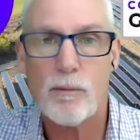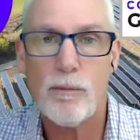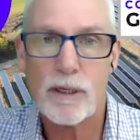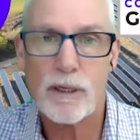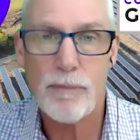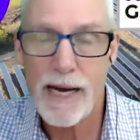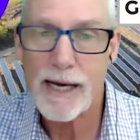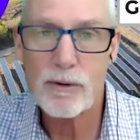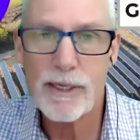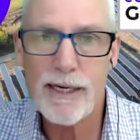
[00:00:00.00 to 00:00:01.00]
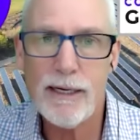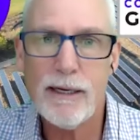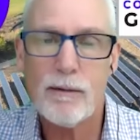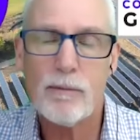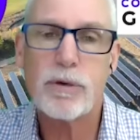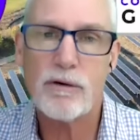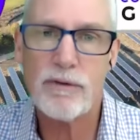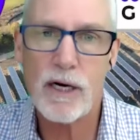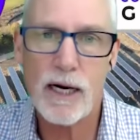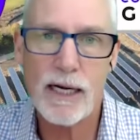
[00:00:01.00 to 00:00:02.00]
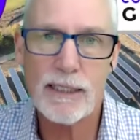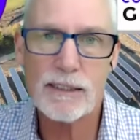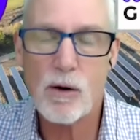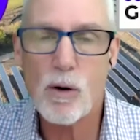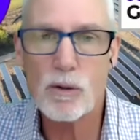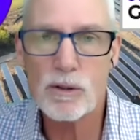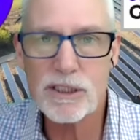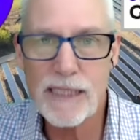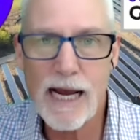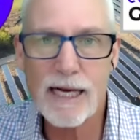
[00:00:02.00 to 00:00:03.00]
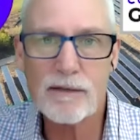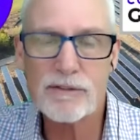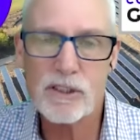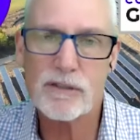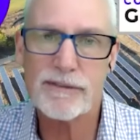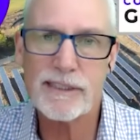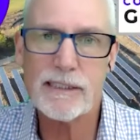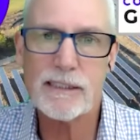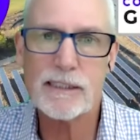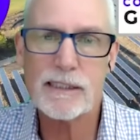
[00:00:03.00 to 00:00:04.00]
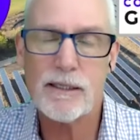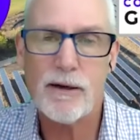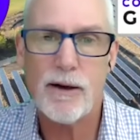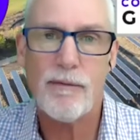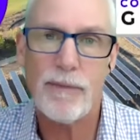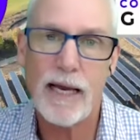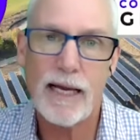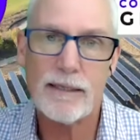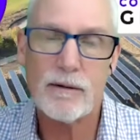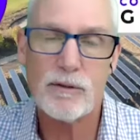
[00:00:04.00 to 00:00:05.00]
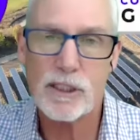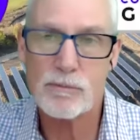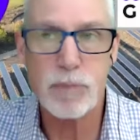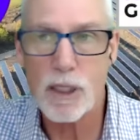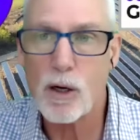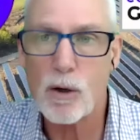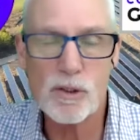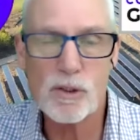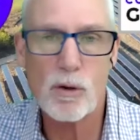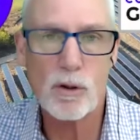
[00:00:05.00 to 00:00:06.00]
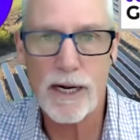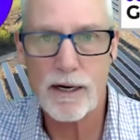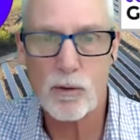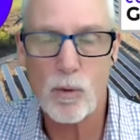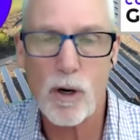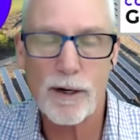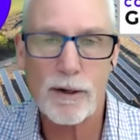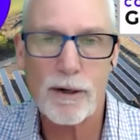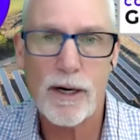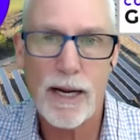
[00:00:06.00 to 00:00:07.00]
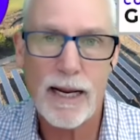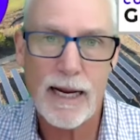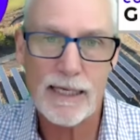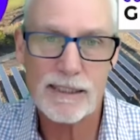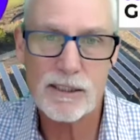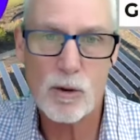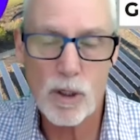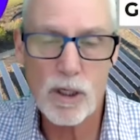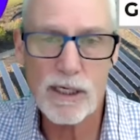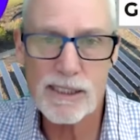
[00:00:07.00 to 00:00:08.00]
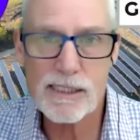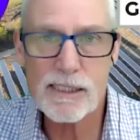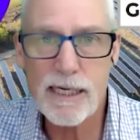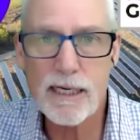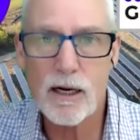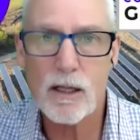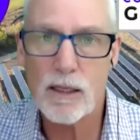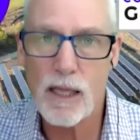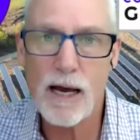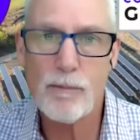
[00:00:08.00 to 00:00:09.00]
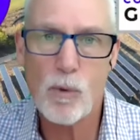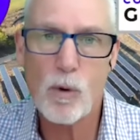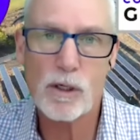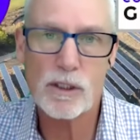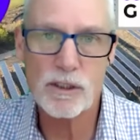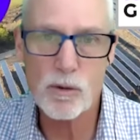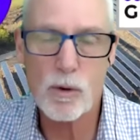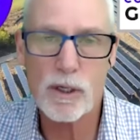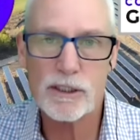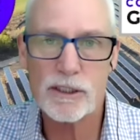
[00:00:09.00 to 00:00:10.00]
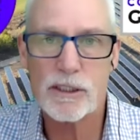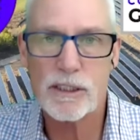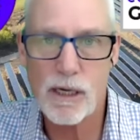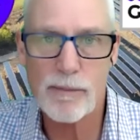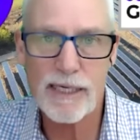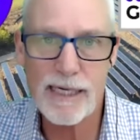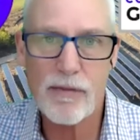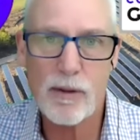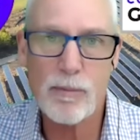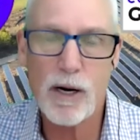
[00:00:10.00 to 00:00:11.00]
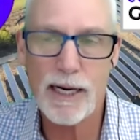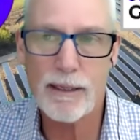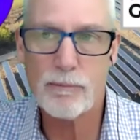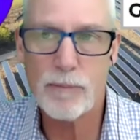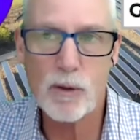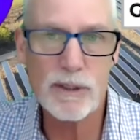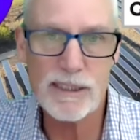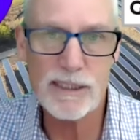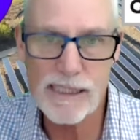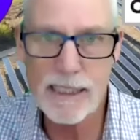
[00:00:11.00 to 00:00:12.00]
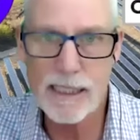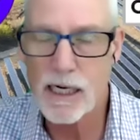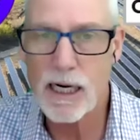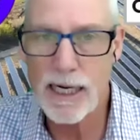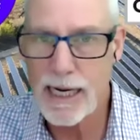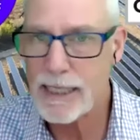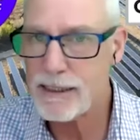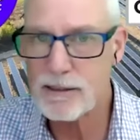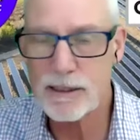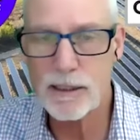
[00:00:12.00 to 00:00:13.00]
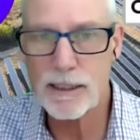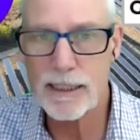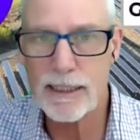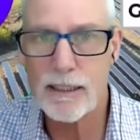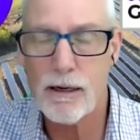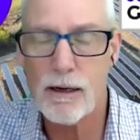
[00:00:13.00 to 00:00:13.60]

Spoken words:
But a battery provides a whole stack of services that just blows solar out of the water. And so we're going to see a lot more storage coming down the pike, both in C&I and utility.